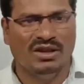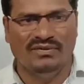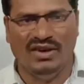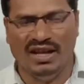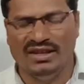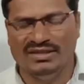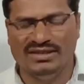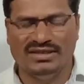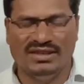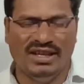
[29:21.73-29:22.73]
Pharynx
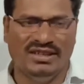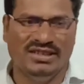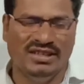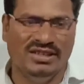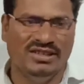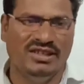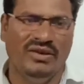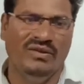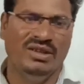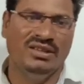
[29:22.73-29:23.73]
is large and it is
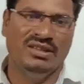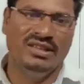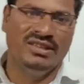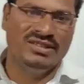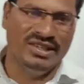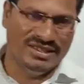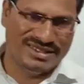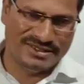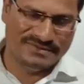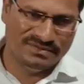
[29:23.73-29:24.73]
having gill
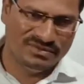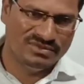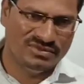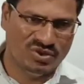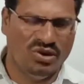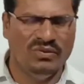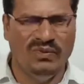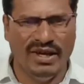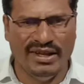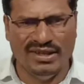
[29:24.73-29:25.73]
slits, or
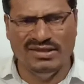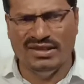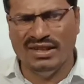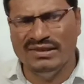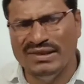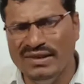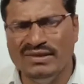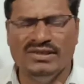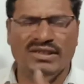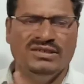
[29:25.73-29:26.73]
pharyngeal gill
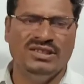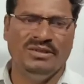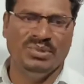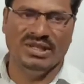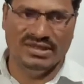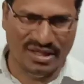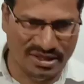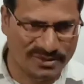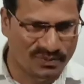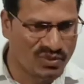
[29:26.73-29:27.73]
slits are
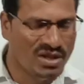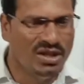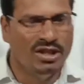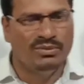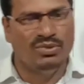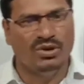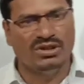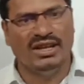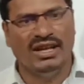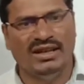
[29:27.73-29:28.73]
present.
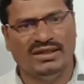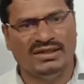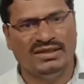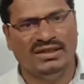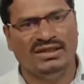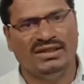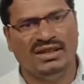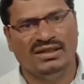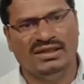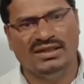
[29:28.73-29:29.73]
Fourth characteristic is
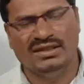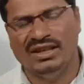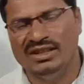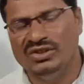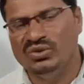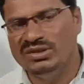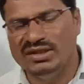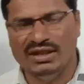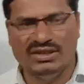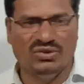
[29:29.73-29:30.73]
that these are
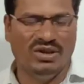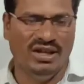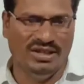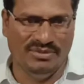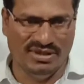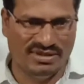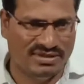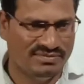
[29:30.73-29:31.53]
unisexual animals.